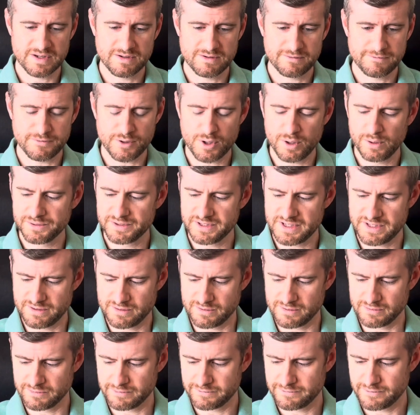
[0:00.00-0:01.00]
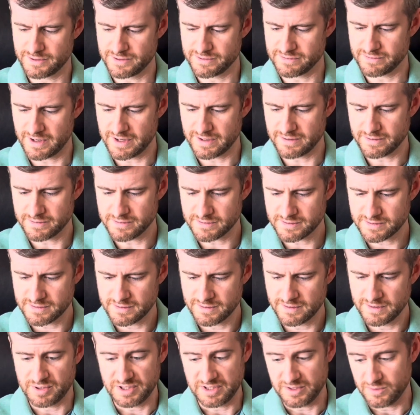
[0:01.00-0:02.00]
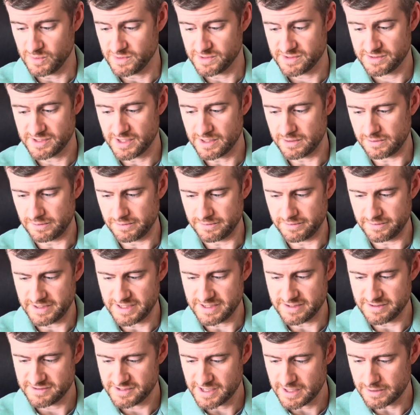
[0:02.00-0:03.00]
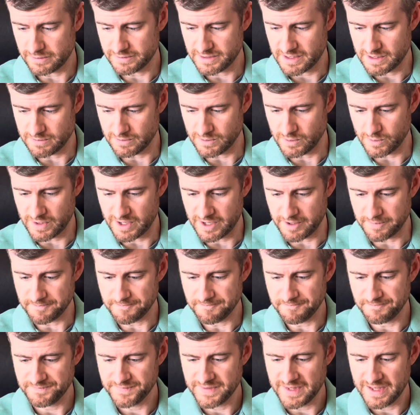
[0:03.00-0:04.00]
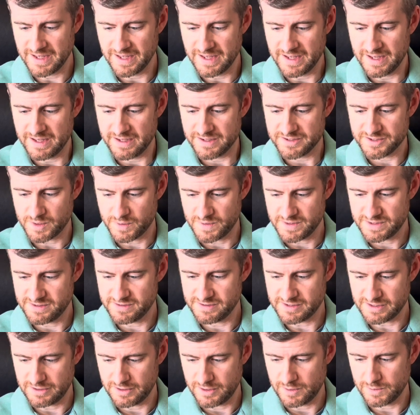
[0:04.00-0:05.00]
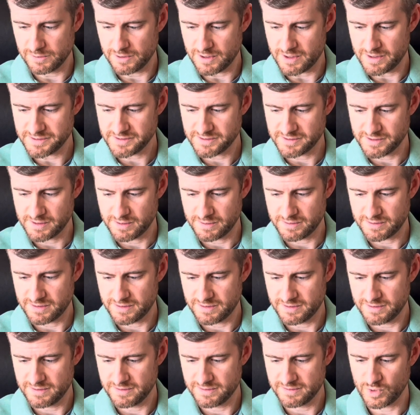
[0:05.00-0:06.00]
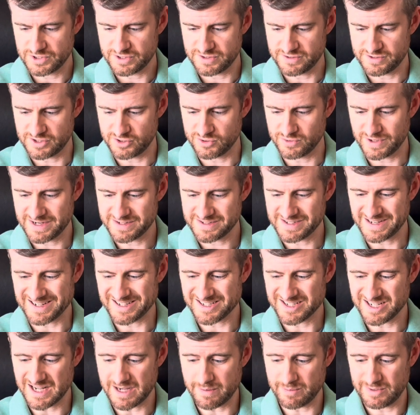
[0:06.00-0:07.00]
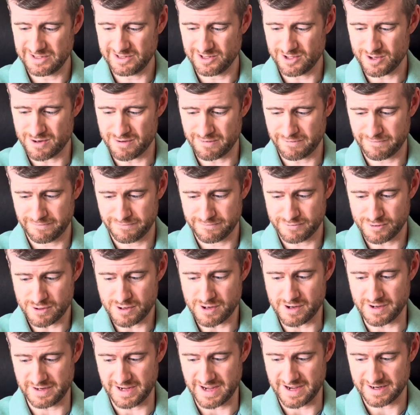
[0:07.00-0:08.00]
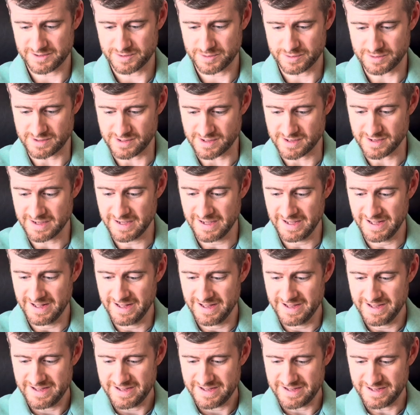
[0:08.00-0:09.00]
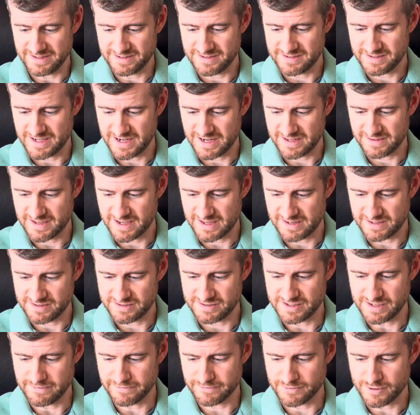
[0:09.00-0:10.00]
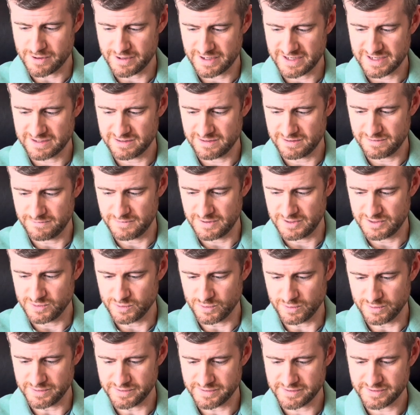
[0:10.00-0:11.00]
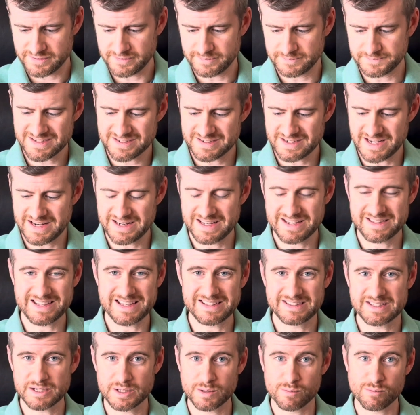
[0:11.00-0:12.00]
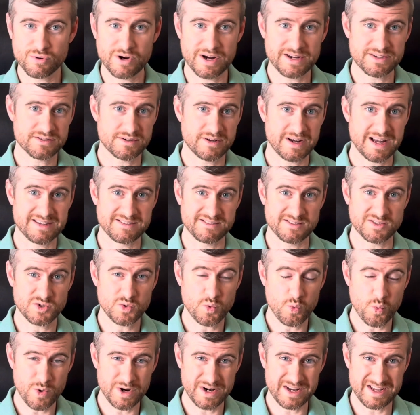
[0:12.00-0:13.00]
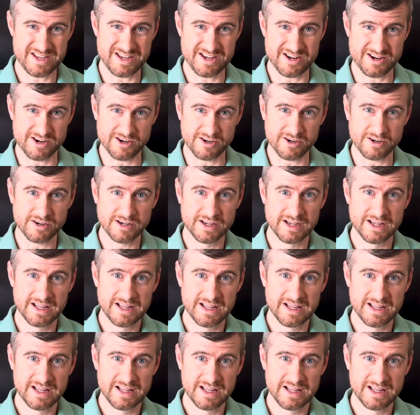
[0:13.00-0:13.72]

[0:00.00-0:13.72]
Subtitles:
fault in their refrigerators, but it was settled either way. So this is a new lawsuit which is addressing common law fraud, actually. It's saying that it's defrauding individuals, stating that the compressor has a 20-year